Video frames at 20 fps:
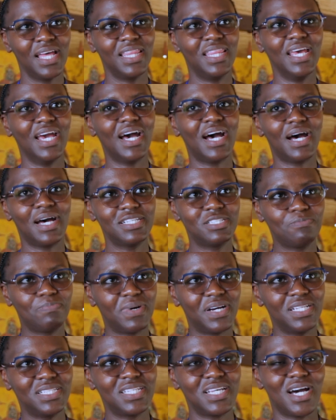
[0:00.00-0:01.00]
Their
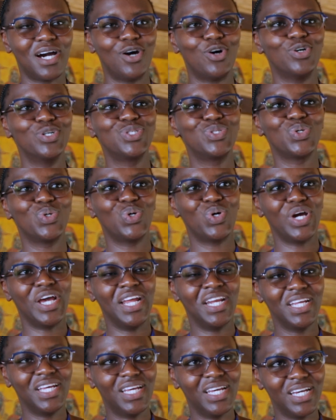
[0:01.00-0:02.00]
husbands are also
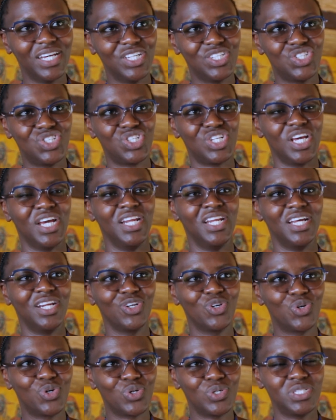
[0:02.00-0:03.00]
engaged and
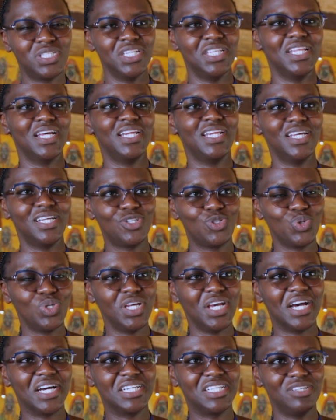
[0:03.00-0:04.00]
engrossed in the
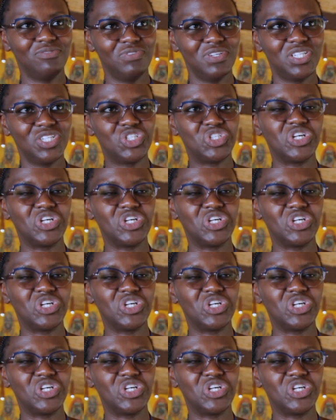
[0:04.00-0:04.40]
day-to-day activity,